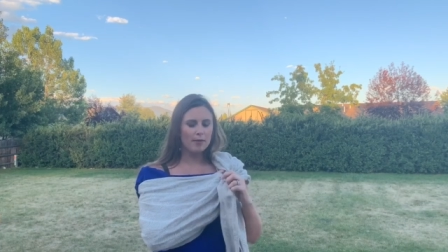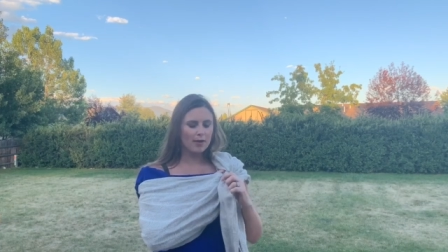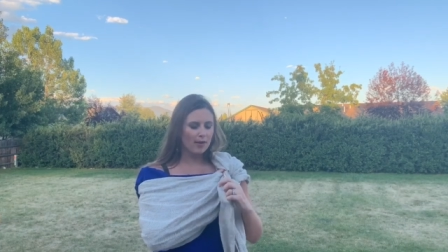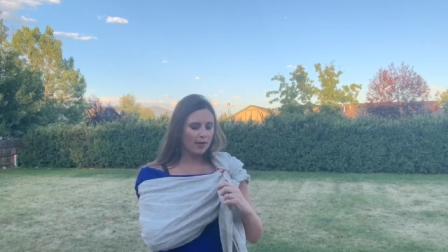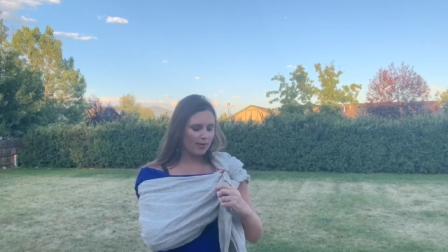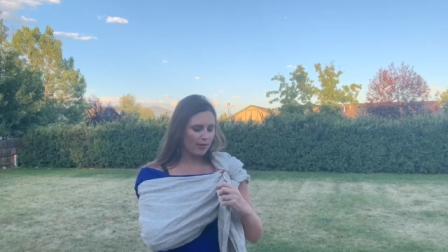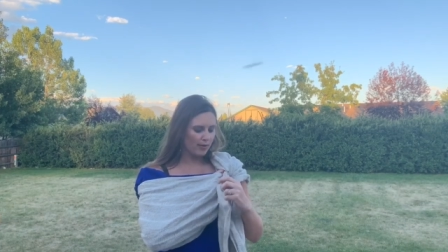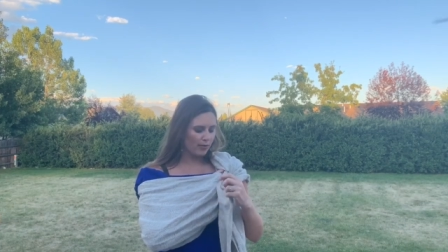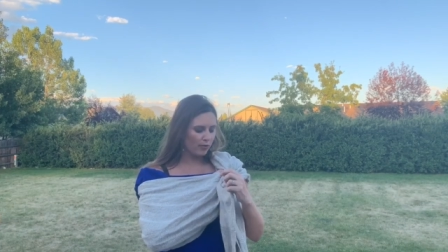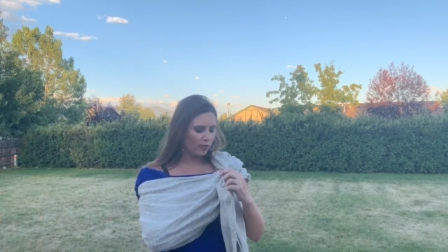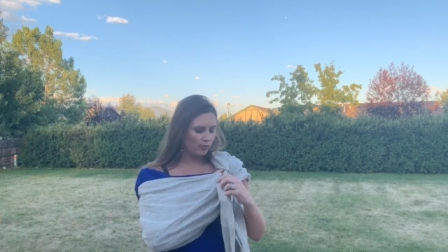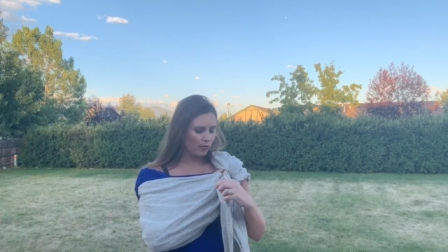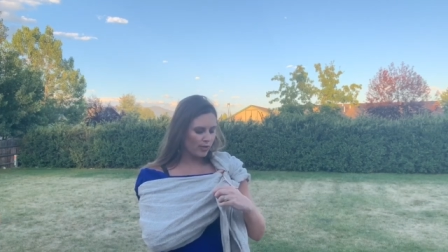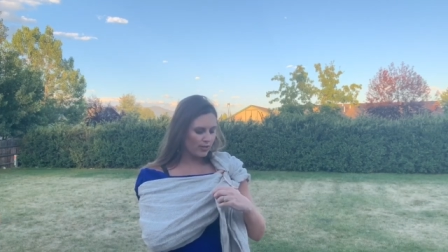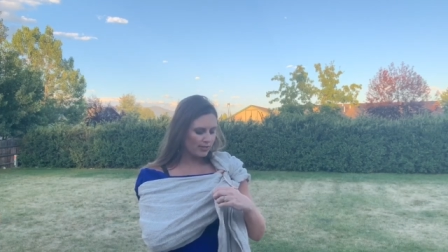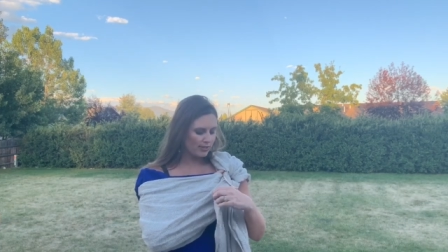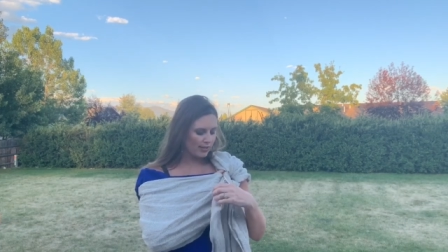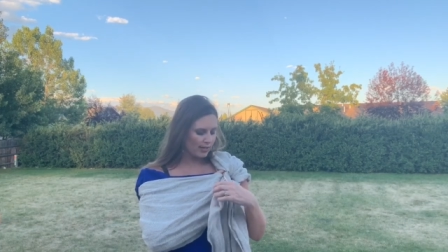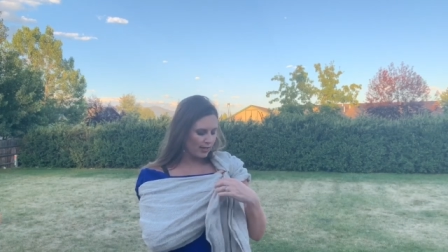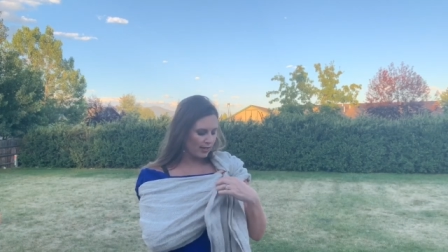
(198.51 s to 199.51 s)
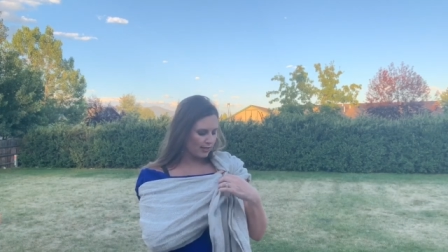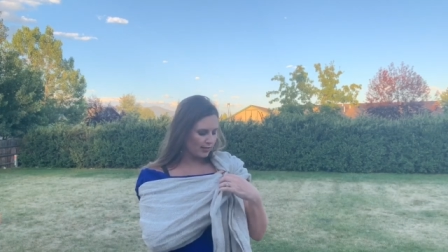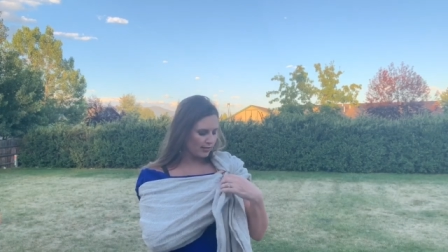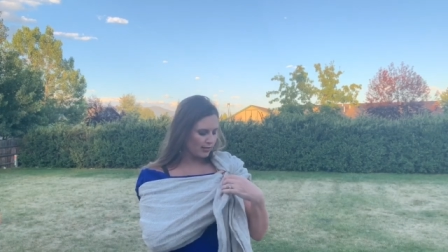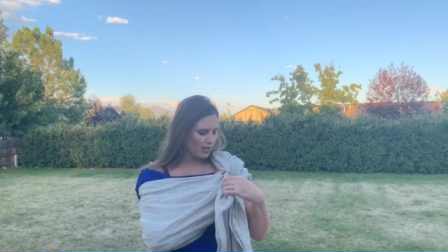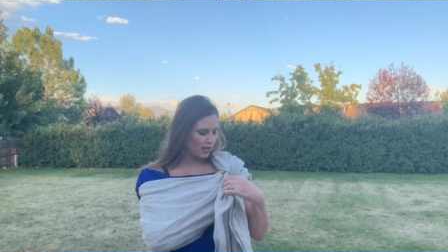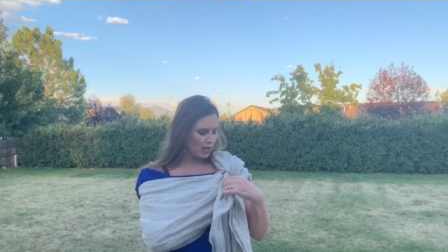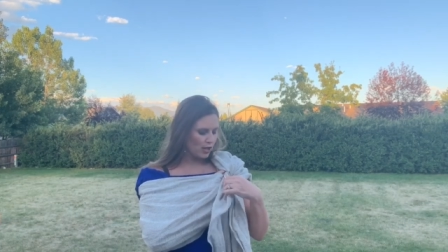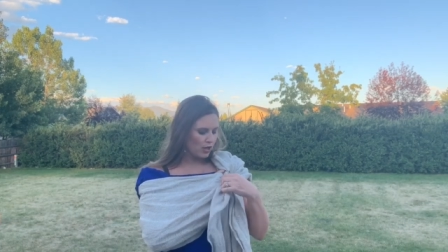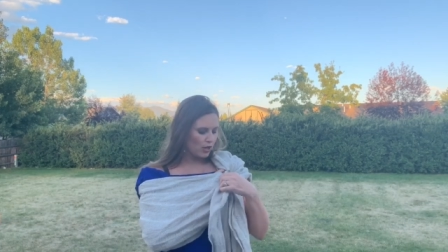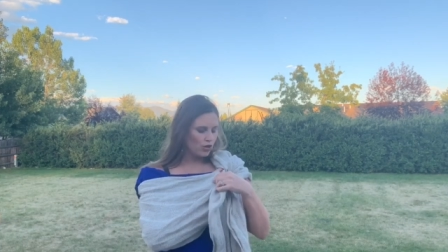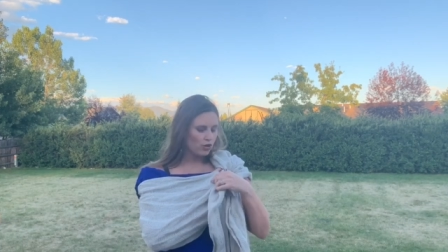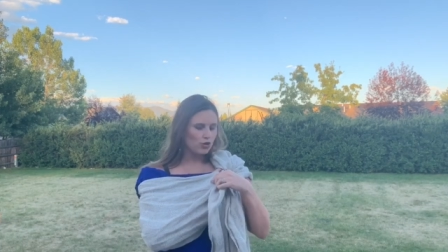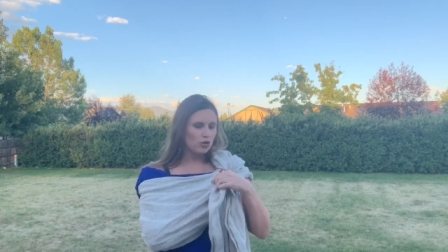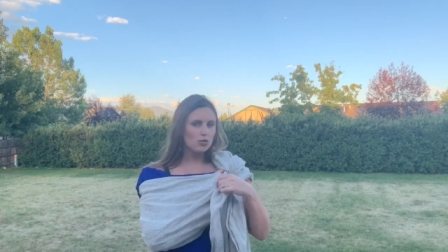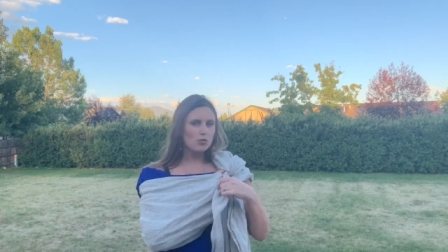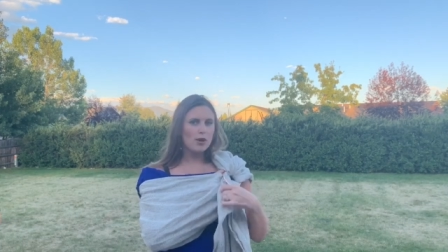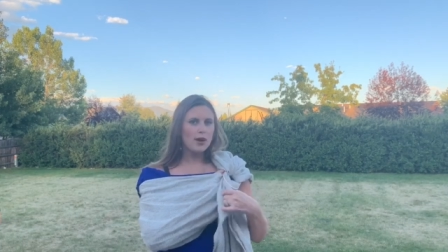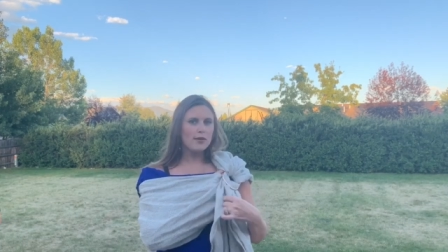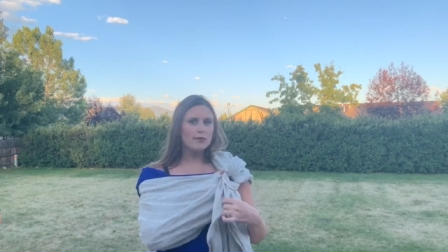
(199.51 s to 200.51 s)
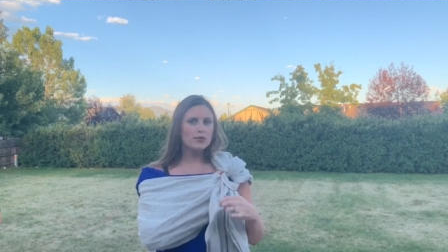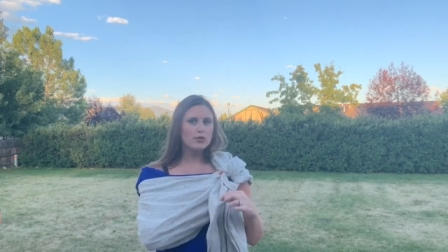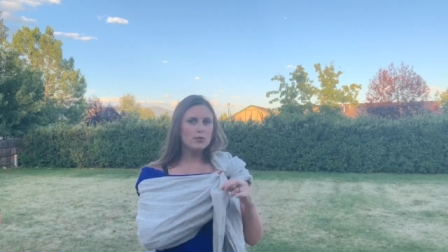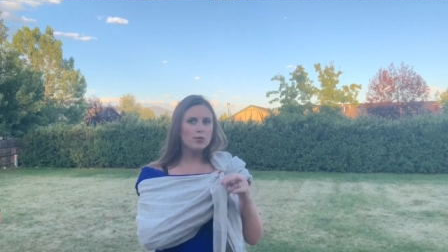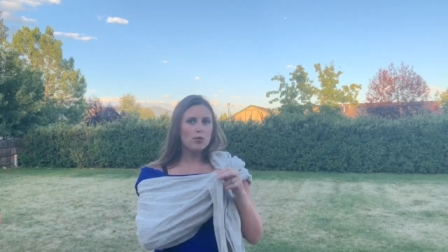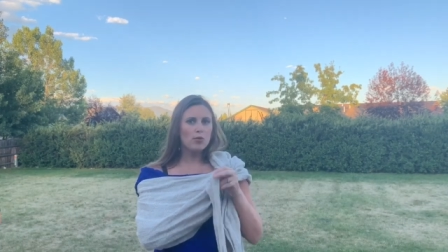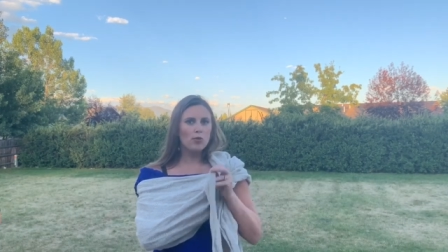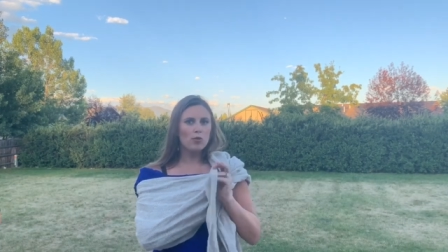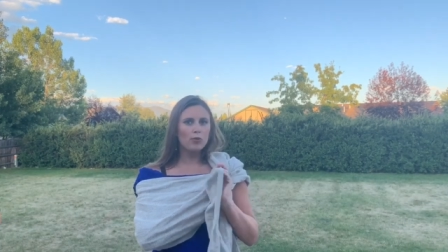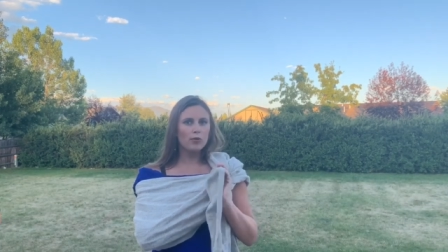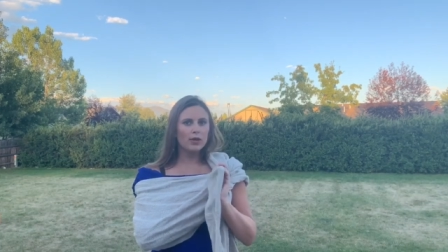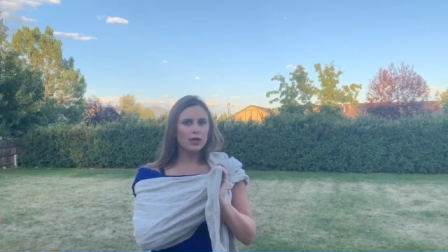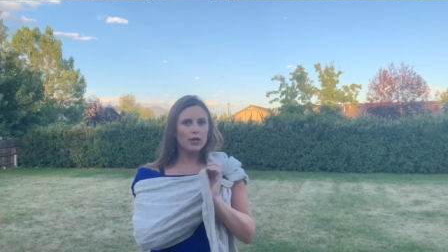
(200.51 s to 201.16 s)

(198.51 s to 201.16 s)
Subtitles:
And the reason is you have to pull